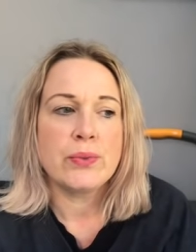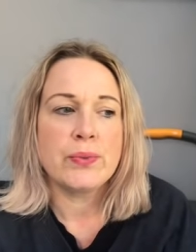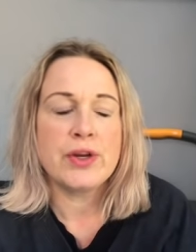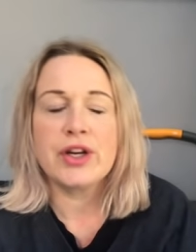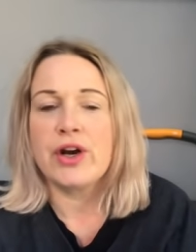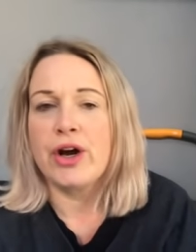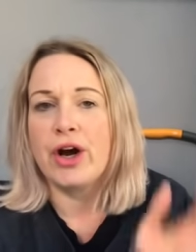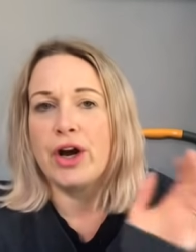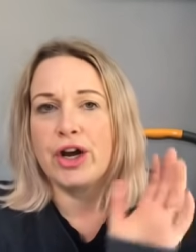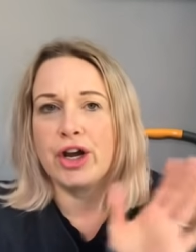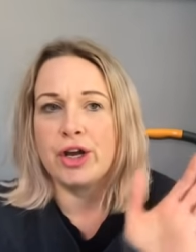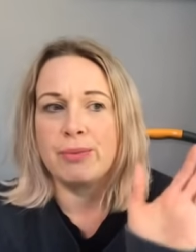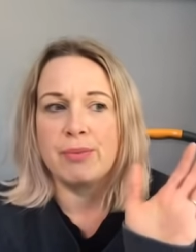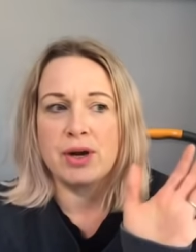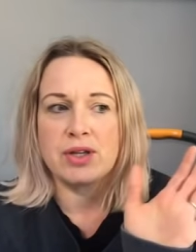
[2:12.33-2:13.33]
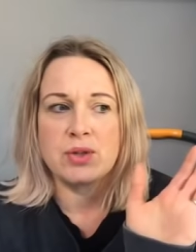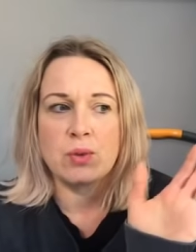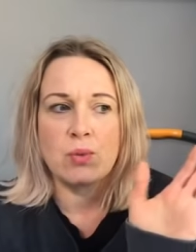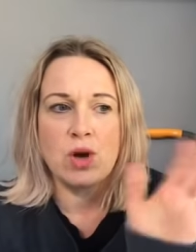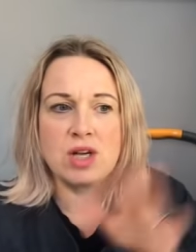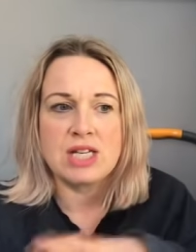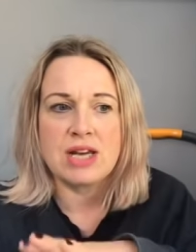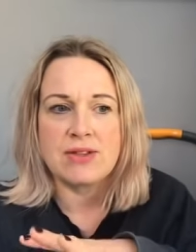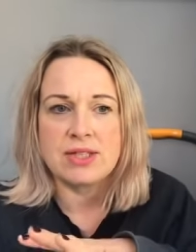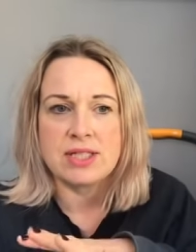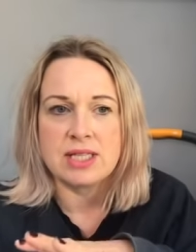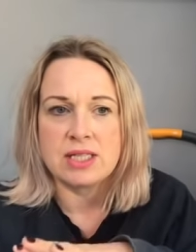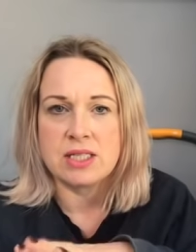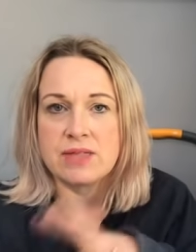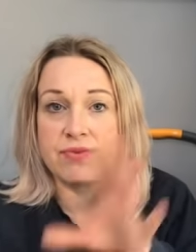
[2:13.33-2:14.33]
when I got home, I sort of worked out the
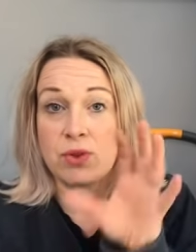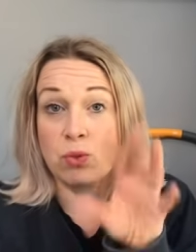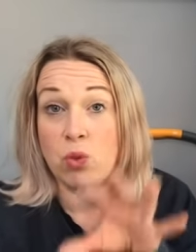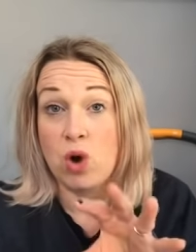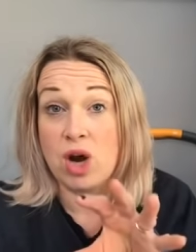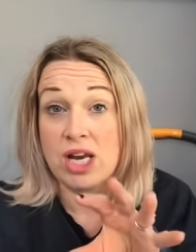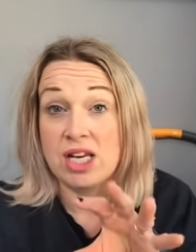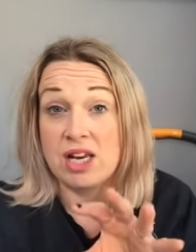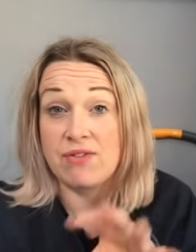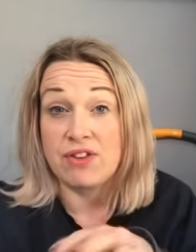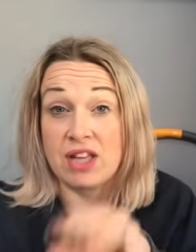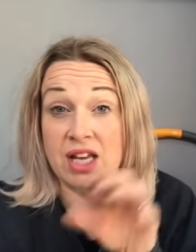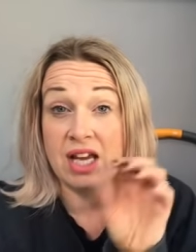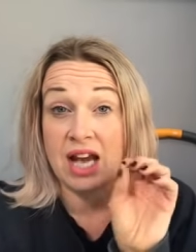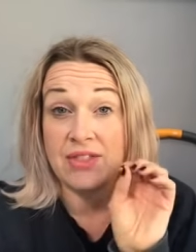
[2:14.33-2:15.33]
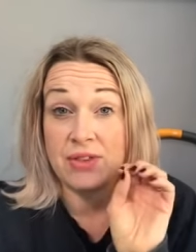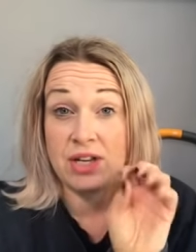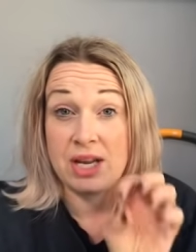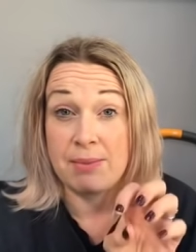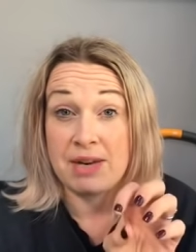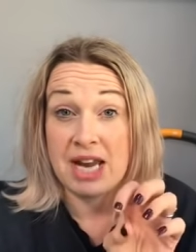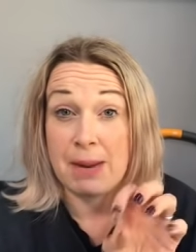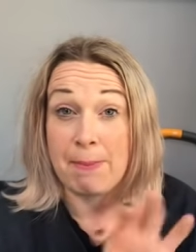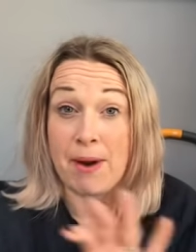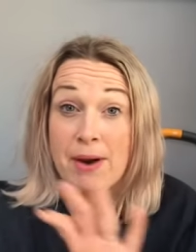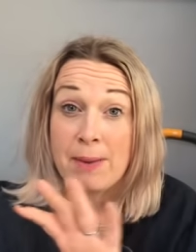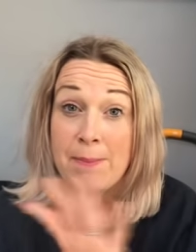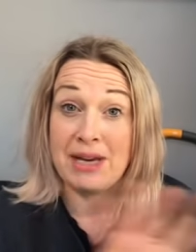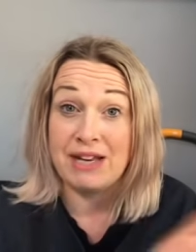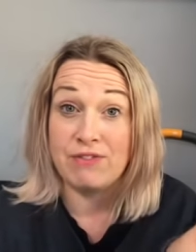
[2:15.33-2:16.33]
sins for the wine and everything and the lemonade, but I
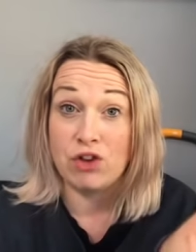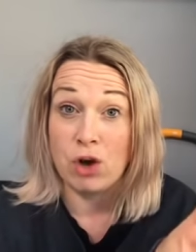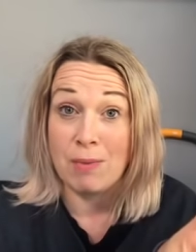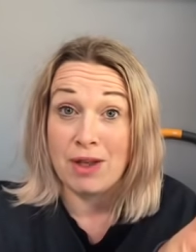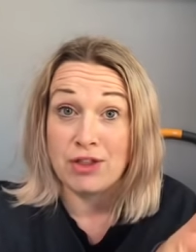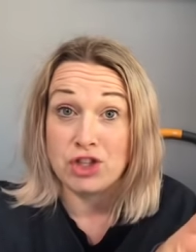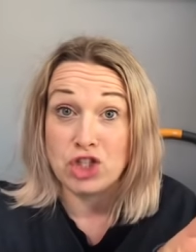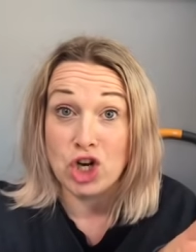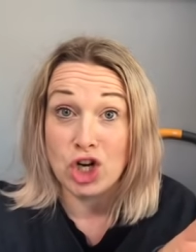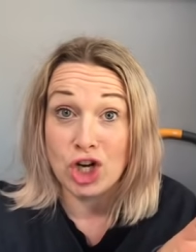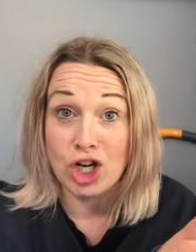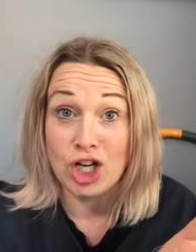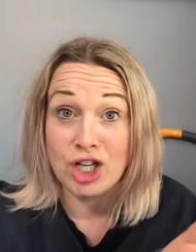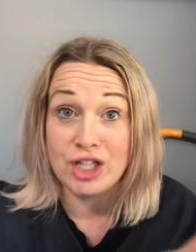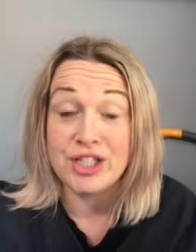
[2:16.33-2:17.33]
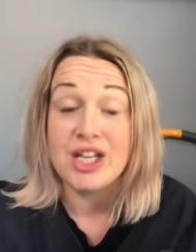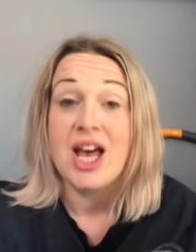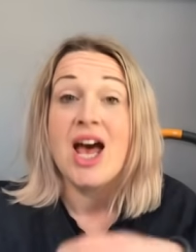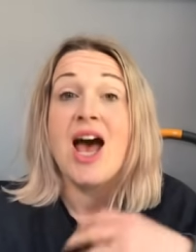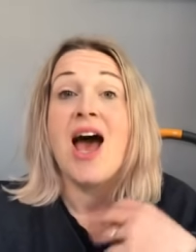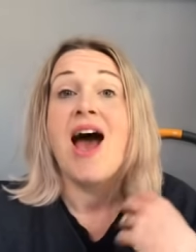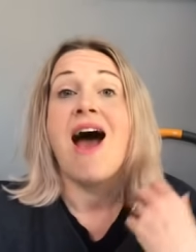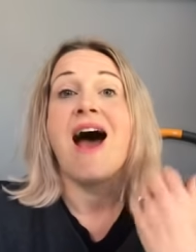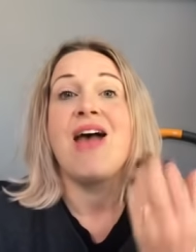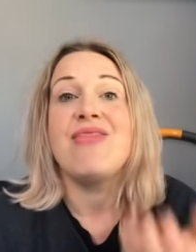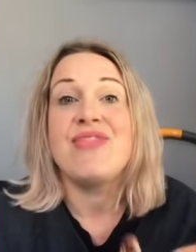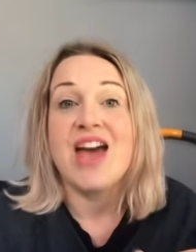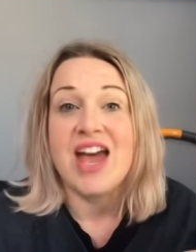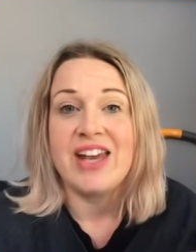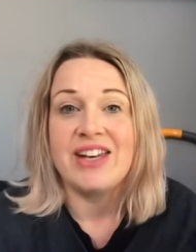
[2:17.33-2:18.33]
completely forgot about the chocolate.
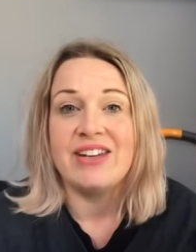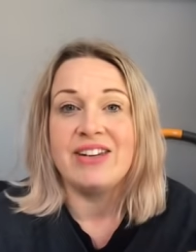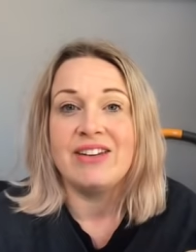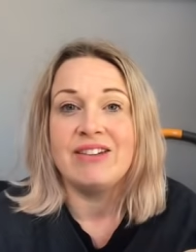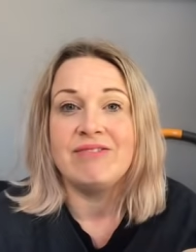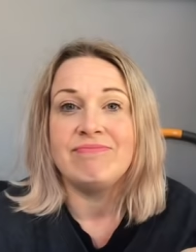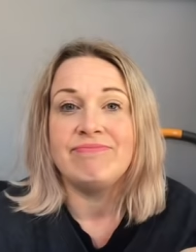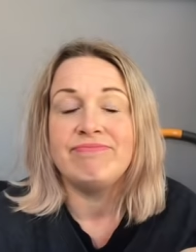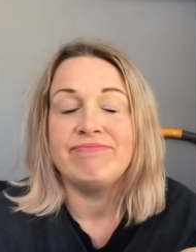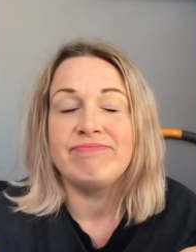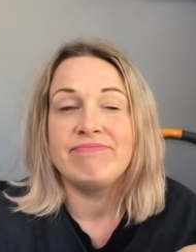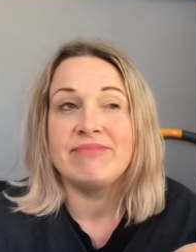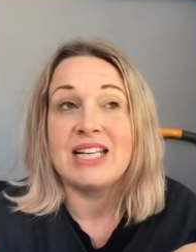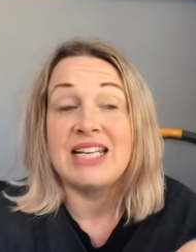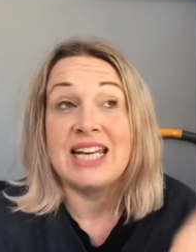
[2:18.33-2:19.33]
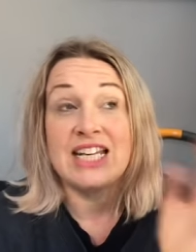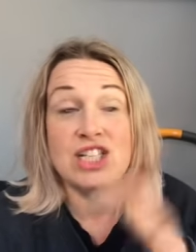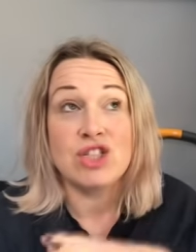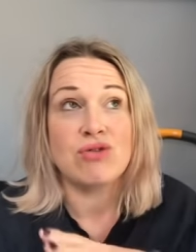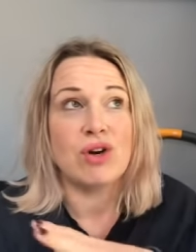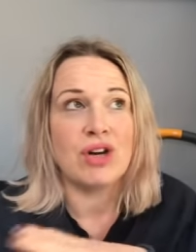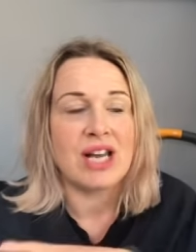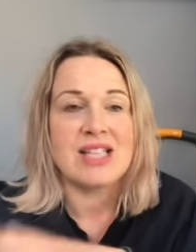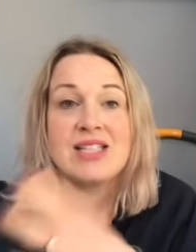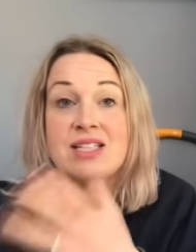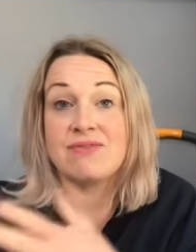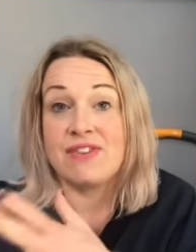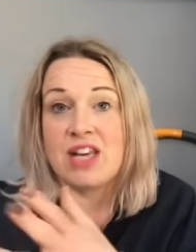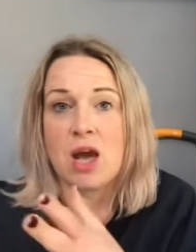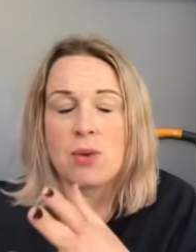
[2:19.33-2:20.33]
And then later on, as
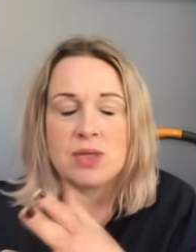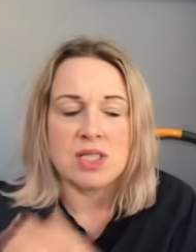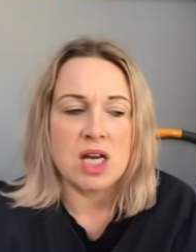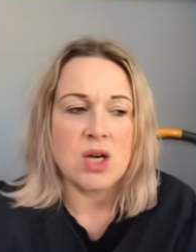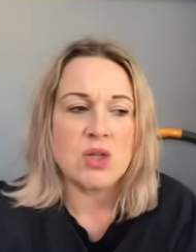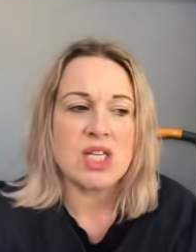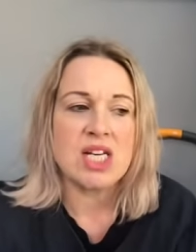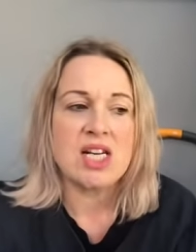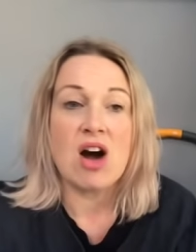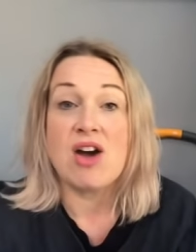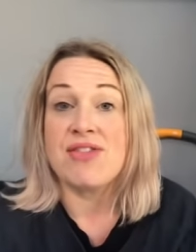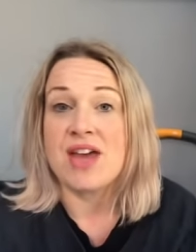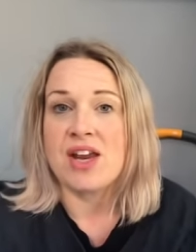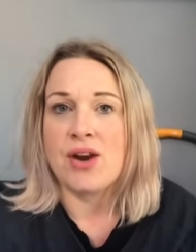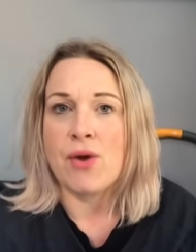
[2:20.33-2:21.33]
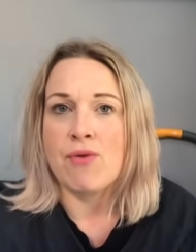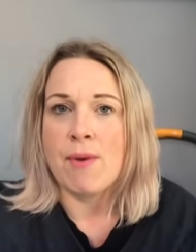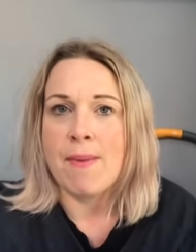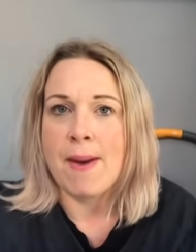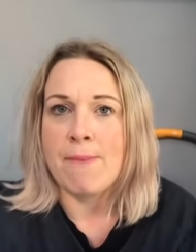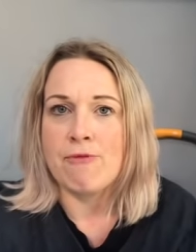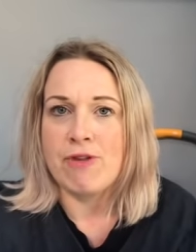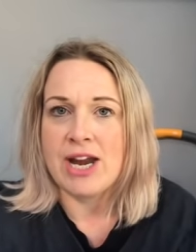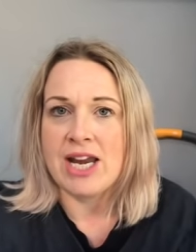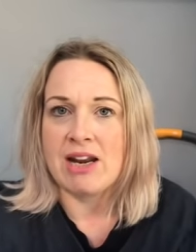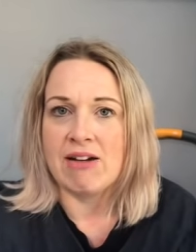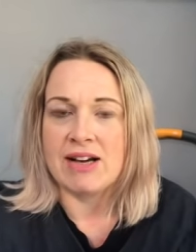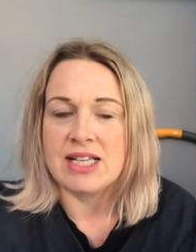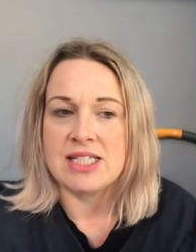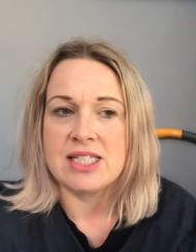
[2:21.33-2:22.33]
this video was loading, I then
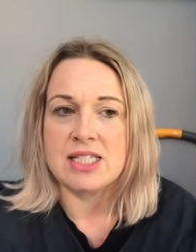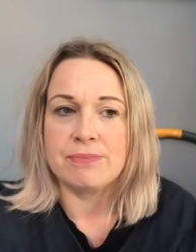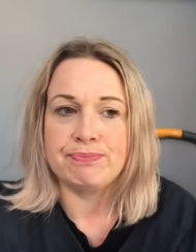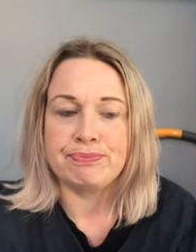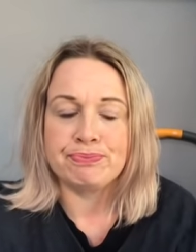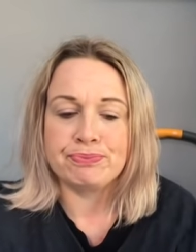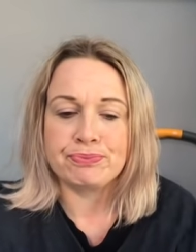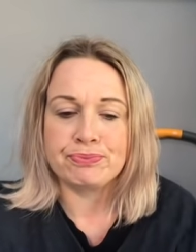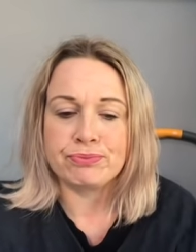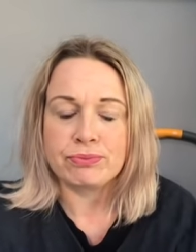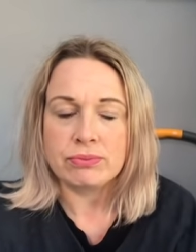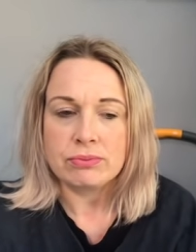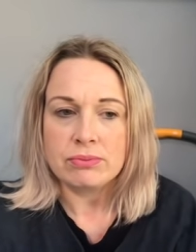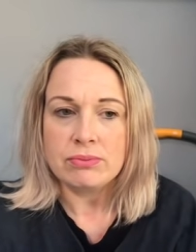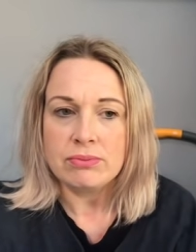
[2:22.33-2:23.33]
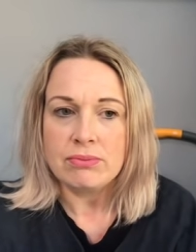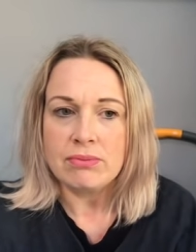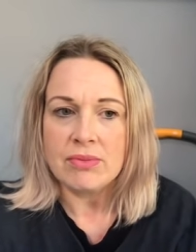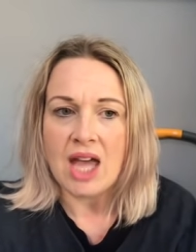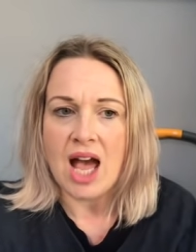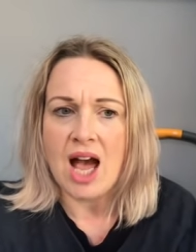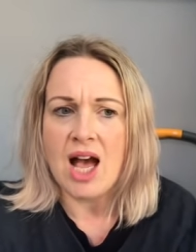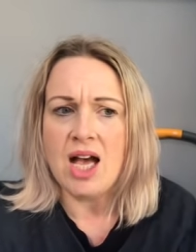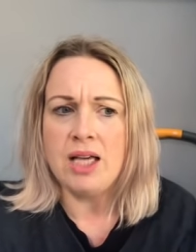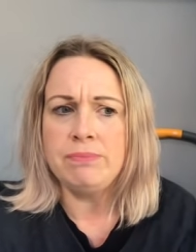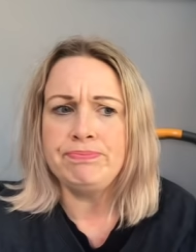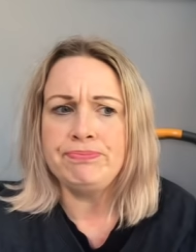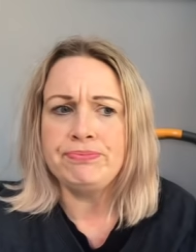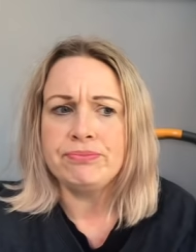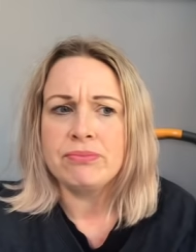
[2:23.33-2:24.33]
realised.
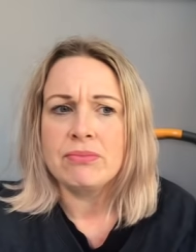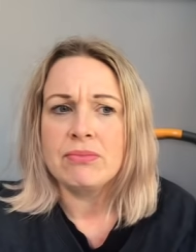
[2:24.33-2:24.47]
Um,